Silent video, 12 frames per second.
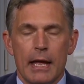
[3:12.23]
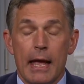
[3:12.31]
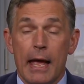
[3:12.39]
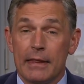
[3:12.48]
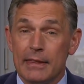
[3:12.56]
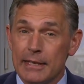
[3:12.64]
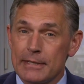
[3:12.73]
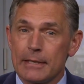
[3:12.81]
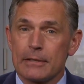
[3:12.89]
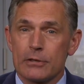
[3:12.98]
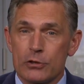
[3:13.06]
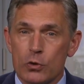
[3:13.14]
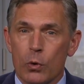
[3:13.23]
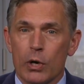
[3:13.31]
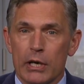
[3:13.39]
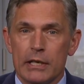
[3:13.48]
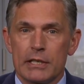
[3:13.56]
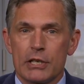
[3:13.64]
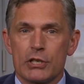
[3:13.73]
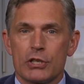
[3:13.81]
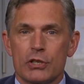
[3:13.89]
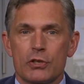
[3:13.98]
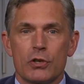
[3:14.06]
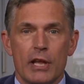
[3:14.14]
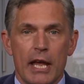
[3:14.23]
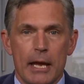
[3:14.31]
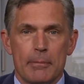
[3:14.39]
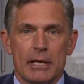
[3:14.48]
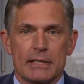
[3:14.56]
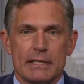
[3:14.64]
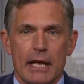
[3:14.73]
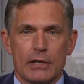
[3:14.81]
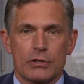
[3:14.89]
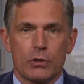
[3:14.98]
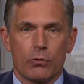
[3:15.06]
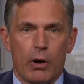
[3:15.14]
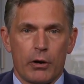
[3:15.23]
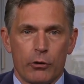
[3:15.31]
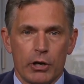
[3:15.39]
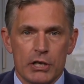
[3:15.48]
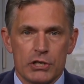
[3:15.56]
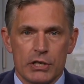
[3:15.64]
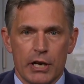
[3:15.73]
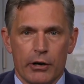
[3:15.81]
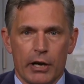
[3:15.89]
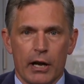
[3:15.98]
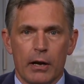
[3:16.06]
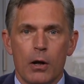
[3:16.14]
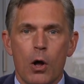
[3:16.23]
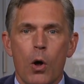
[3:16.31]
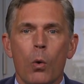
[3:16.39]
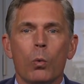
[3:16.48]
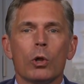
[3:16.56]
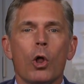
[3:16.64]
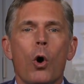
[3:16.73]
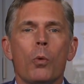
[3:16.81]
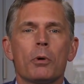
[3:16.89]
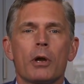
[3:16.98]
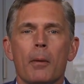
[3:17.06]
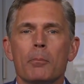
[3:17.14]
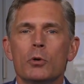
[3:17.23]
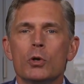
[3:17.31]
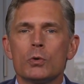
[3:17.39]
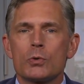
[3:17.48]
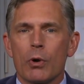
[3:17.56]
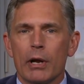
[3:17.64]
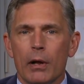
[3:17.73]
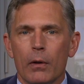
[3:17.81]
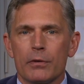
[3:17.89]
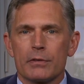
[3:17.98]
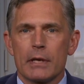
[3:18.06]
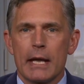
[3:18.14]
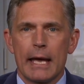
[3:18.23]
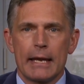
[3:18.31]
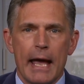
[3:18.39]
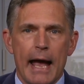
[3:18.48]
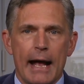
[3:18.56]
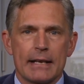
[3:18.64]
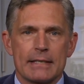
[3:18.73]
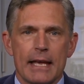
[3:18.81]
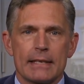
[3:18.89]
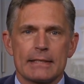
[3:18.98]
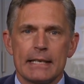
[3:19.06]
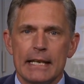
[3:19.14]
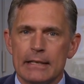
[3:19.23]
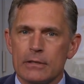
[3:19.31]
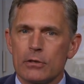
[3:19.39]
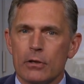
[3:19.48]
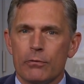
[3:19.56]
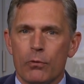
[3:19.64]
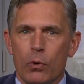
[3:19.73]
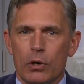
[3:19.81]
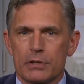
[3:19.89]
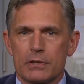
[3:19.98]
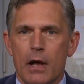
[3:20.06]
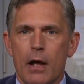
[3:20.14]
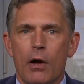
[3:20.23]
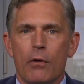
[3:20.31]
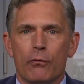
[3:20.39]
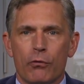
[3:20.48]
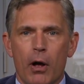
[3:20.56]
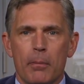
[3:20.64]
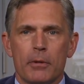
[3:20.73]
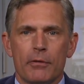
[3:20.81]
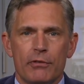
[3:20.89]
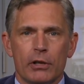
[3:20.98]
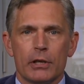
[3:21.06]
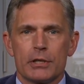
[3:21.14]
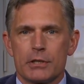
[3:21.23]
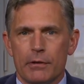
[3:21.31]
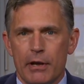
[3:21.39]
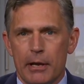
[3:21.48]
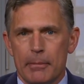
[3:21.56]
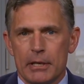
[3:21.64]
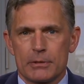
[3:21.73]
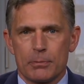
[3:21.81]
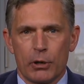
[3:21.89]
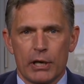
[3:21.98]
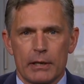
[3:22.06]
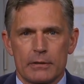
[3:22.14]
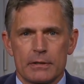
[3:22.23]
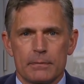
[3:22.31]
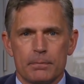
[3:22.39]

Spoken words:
And this historic addition to the Jemez National Recreation Area will open up new trails and access into the forest from the village of Jemez Springs.